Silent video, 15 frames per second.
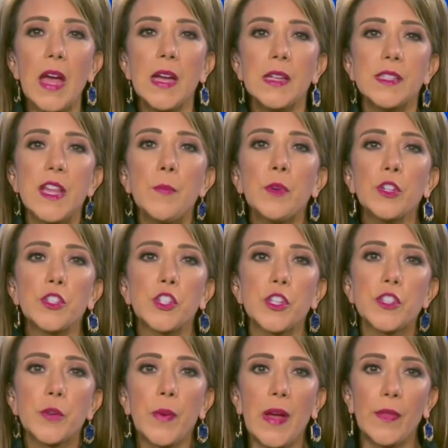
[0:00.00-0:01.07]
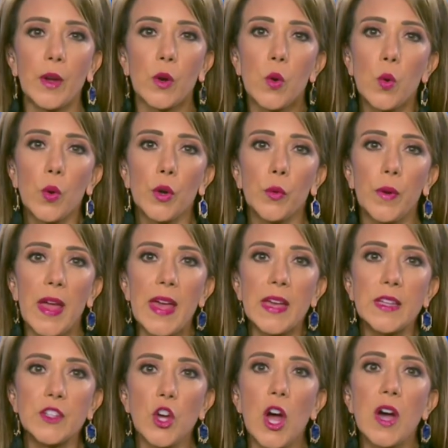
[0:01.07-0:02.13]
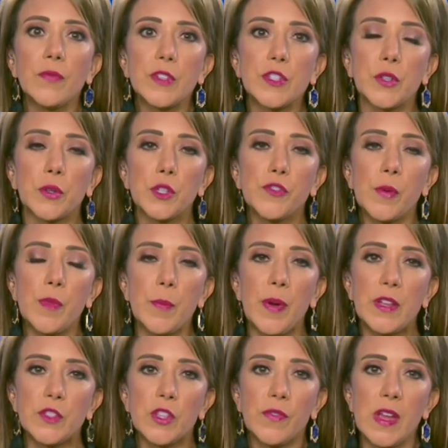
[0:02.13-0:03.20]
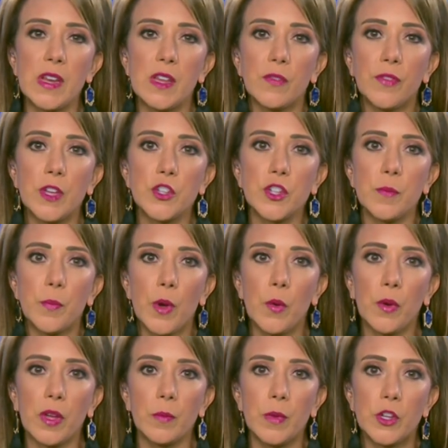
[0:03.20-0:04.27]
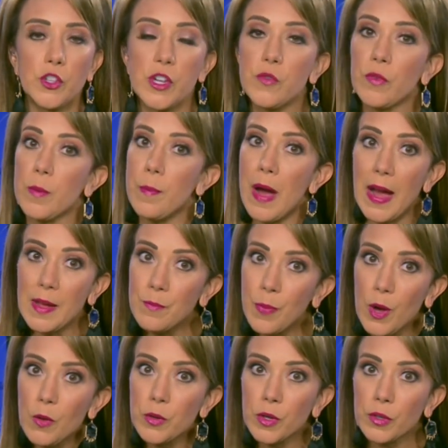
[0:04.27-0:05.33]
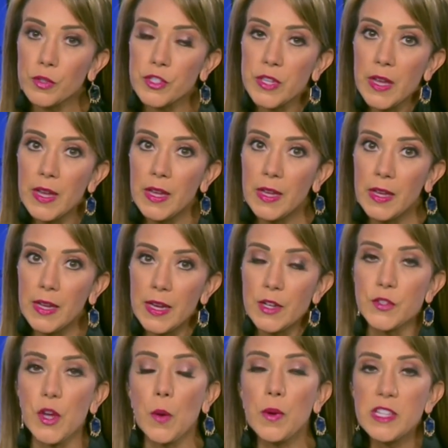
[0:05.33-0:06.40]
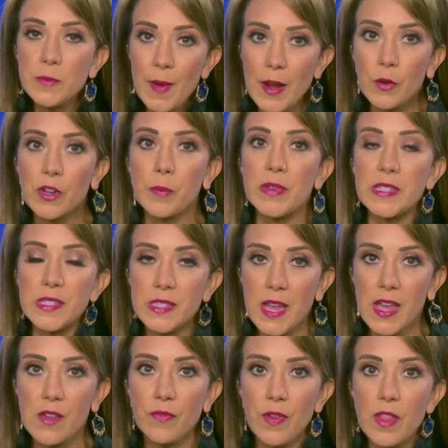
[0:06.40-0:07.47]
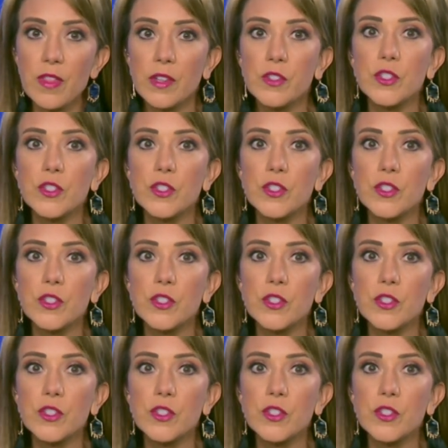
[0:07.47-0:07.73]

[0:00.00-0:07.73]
Summer is just around the corner, and officers from the Pennsylvania Fish and Boat Commission remind boaters it is always better to be safe than